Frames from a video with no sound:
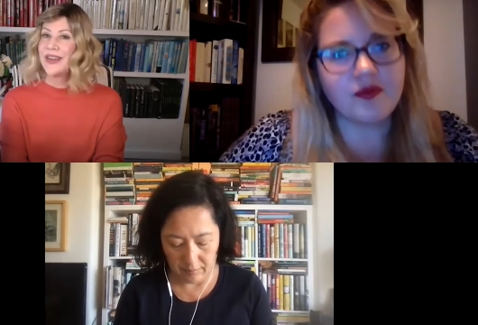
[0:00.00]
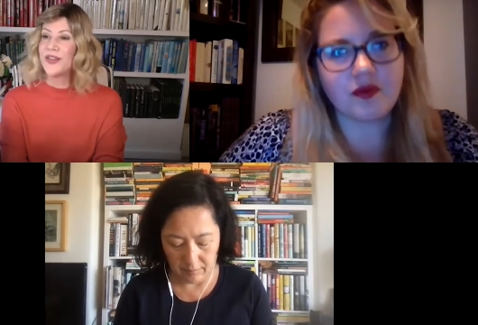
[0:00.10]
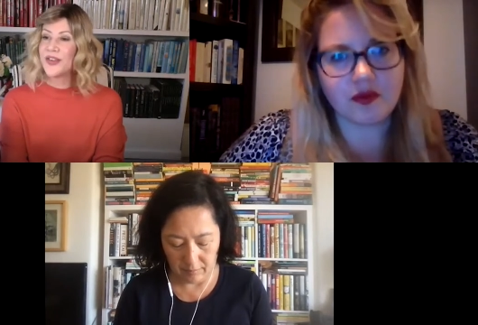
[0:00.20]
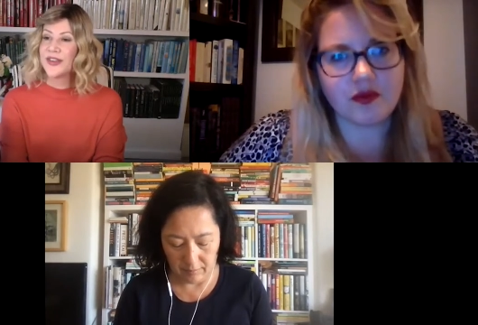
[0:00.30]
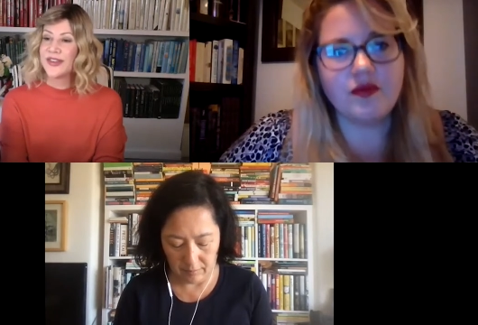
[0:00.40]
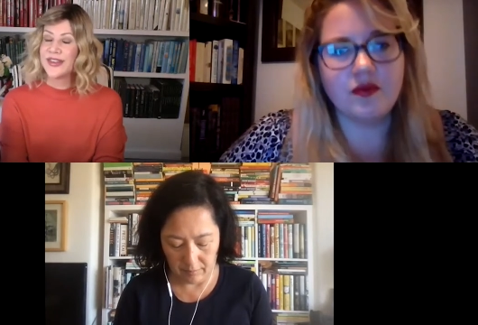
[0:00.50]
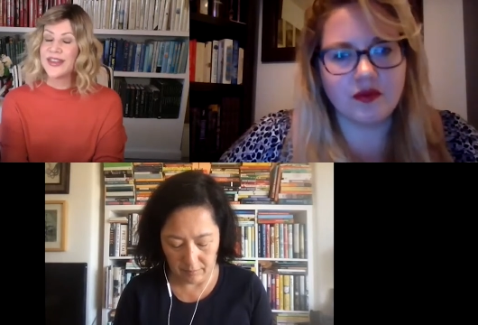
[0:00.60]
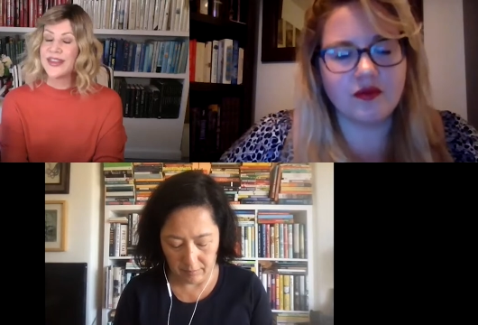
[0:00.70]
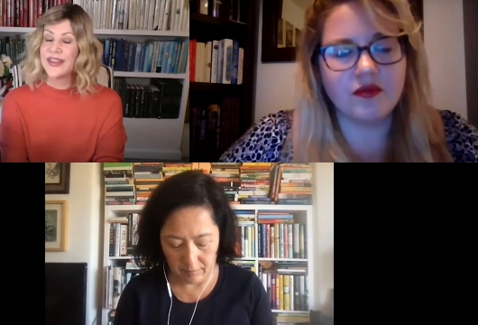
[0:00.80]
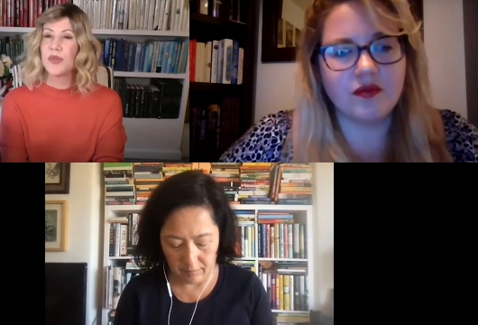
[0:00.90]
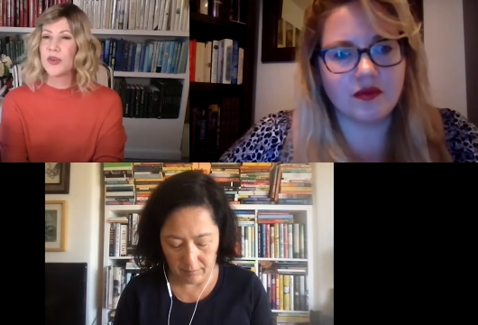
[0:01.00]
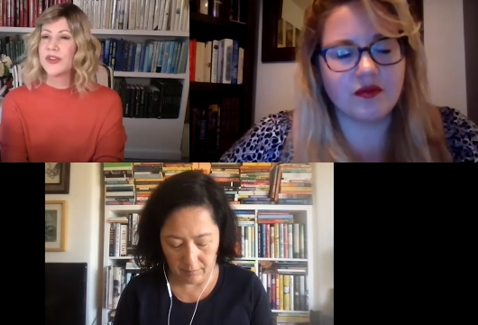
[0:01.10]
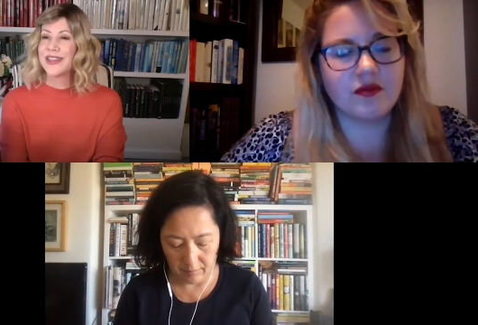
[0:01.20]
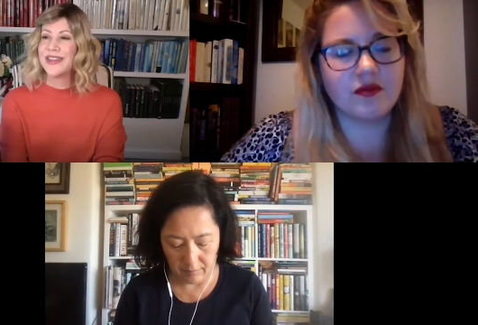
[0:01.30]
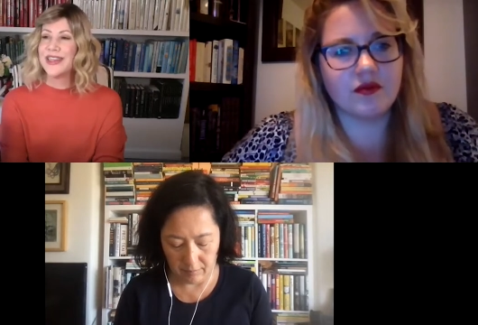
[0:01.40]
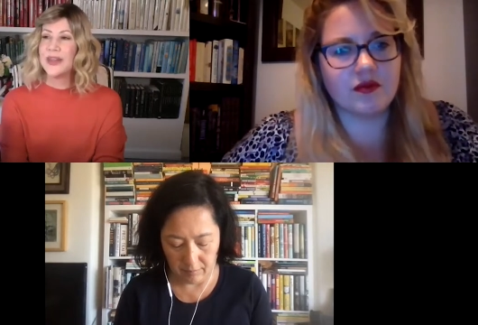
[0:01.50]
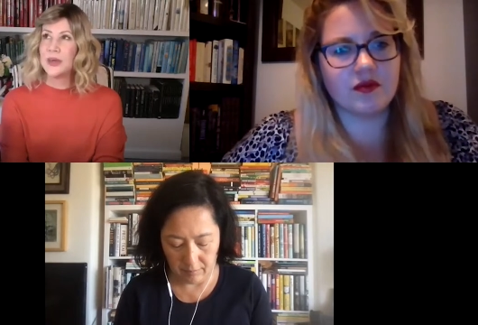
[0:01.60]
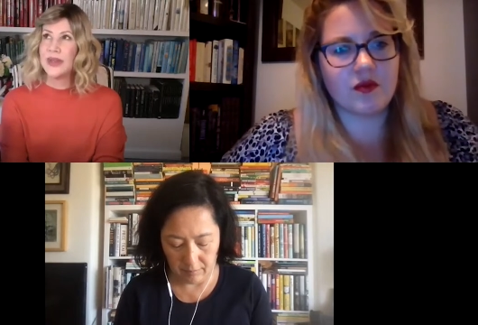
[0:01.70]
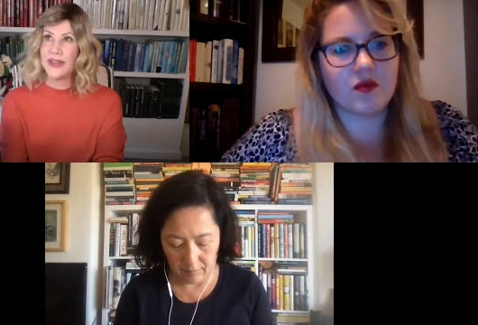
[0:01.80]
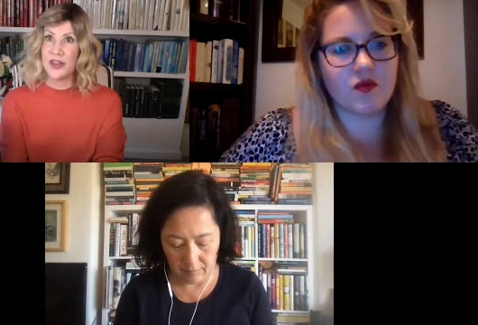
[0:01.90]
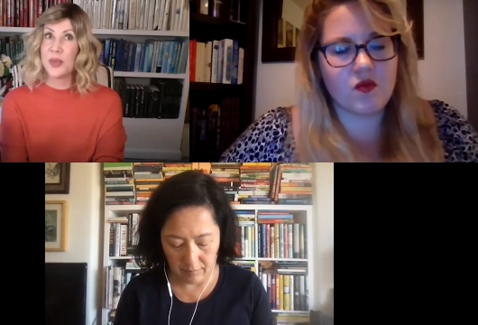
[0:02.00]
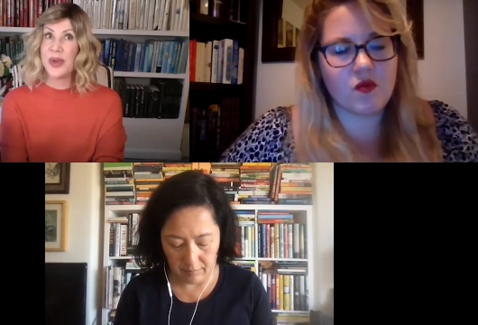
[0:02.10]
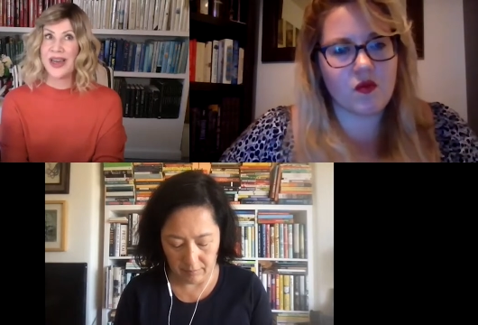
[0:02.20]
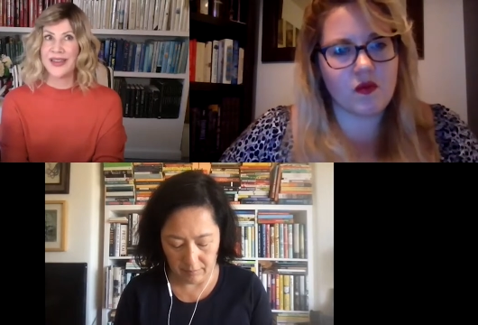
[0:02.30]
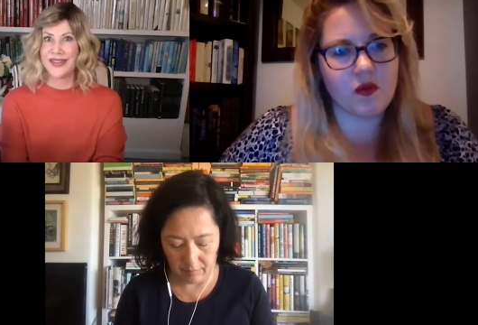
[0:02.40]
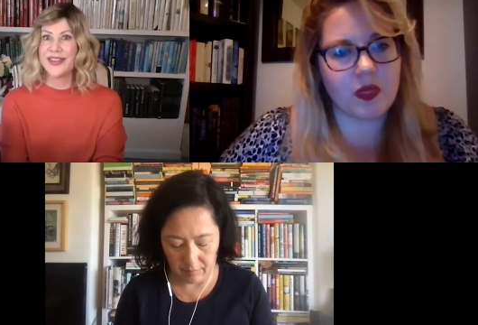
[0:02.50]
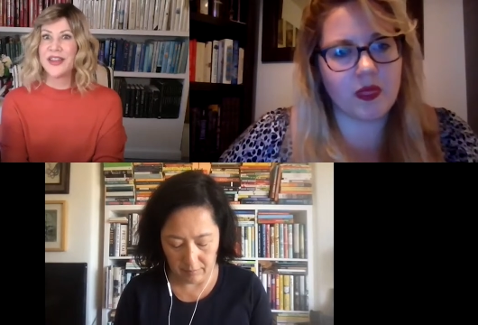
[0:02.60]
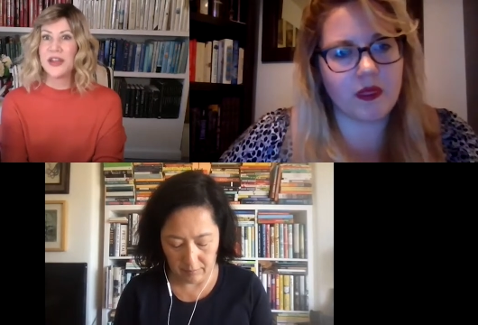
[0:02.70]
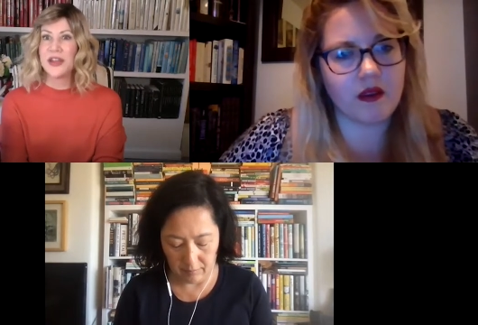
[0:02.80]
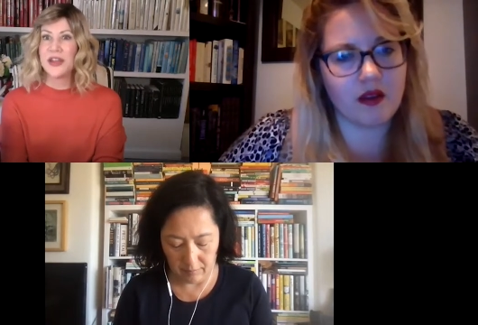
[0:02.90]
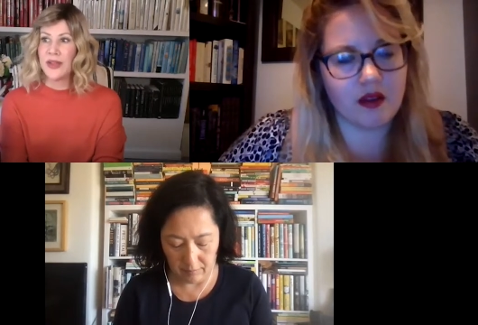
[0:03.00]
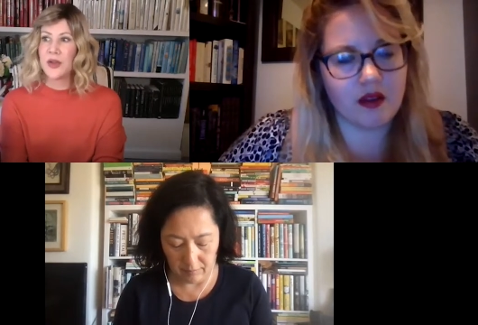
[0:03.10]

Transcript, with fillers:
Speaker 1: first they came first and then and then their pasts and and, and their